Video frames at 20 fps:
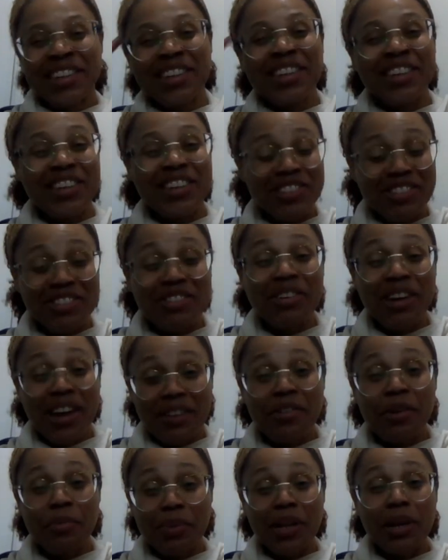You do
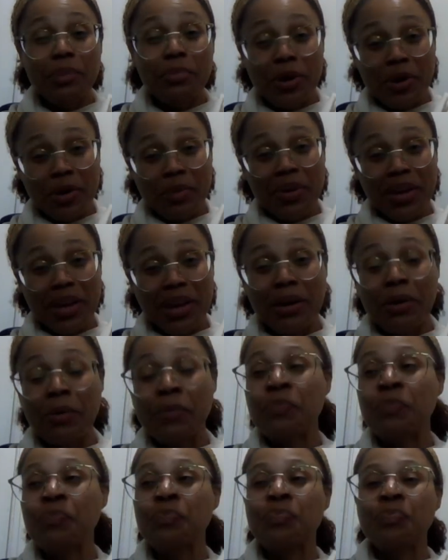have a playbook up here,
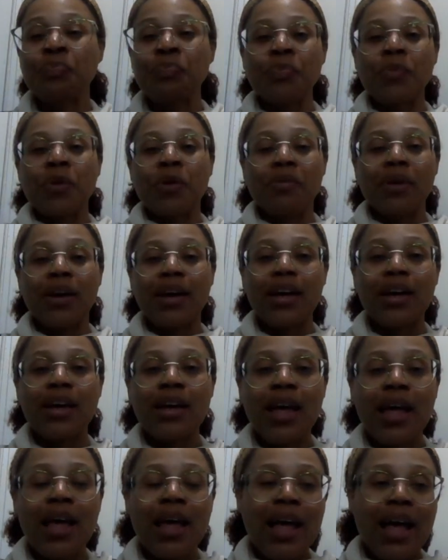right?
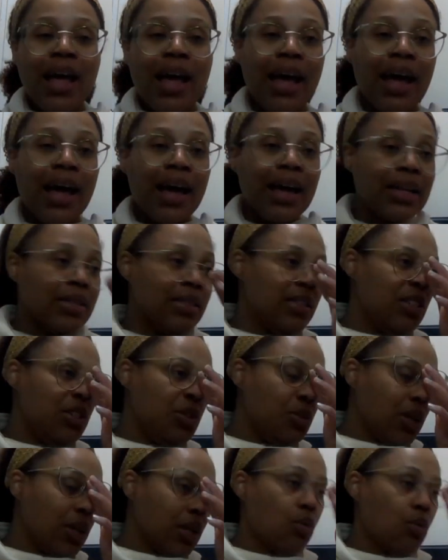And
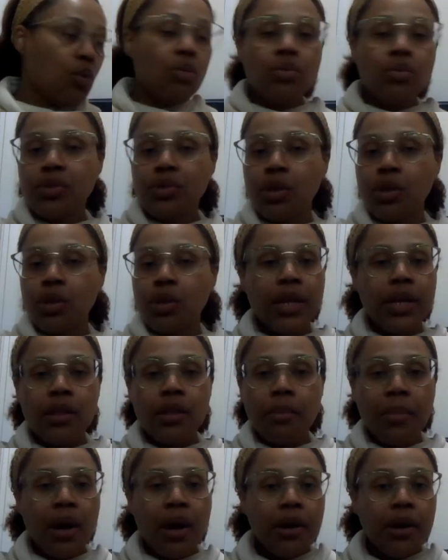you can also look in the
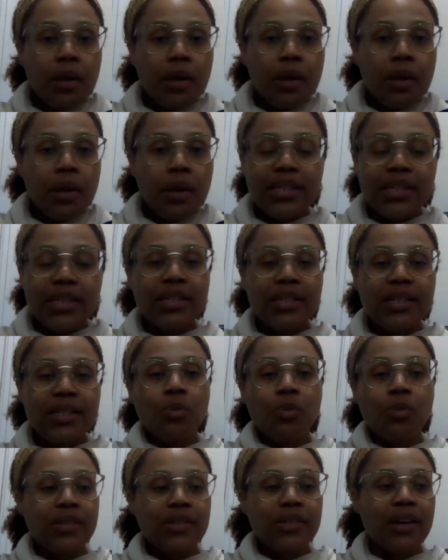marketplace and see
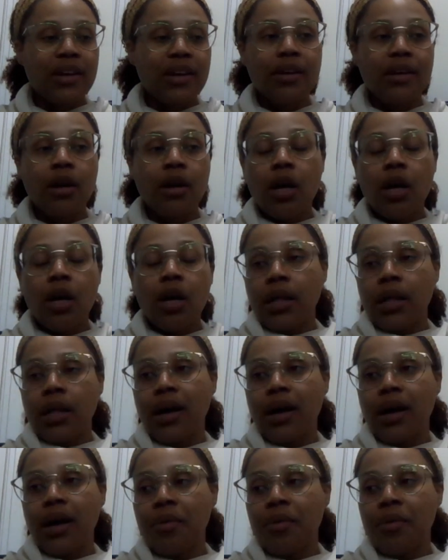what's there.
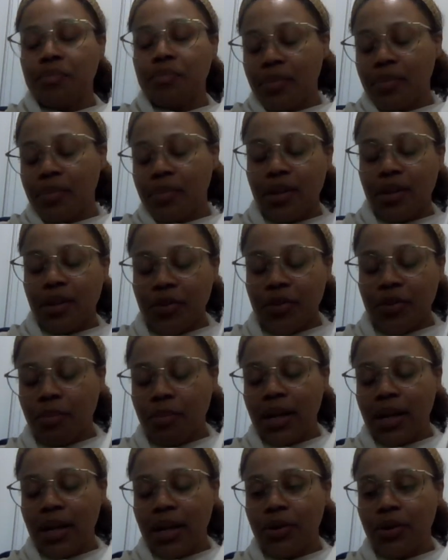The term
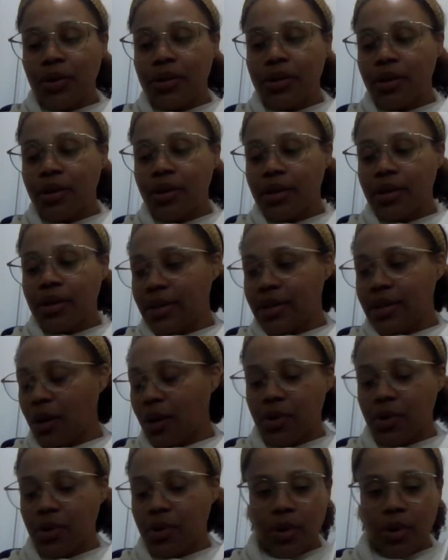I learned the other day
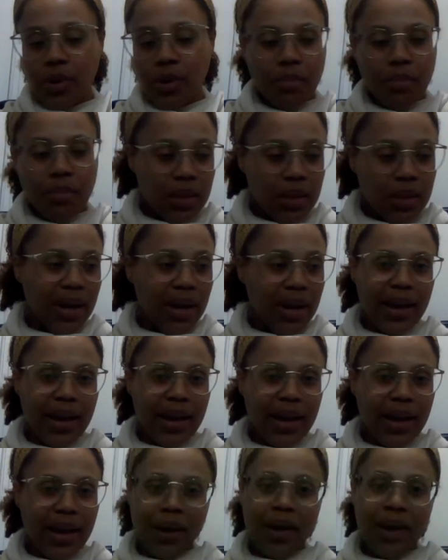was what, mud
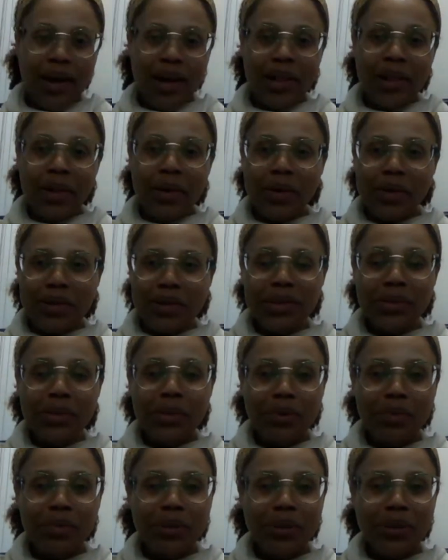pie. I learned this
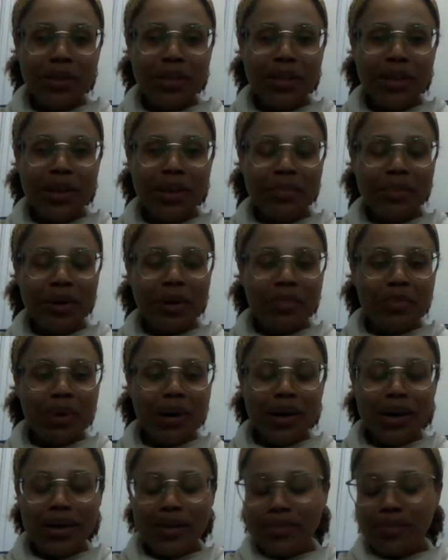term the other day, mud
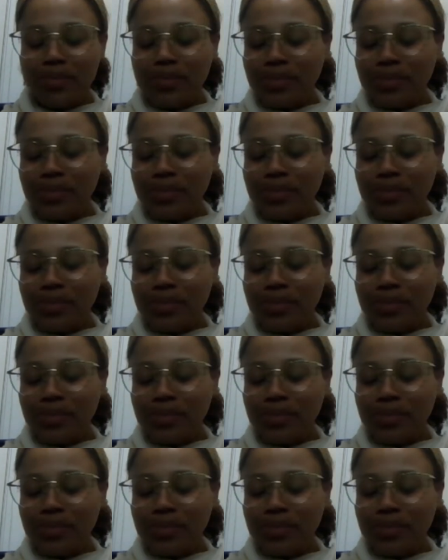pie.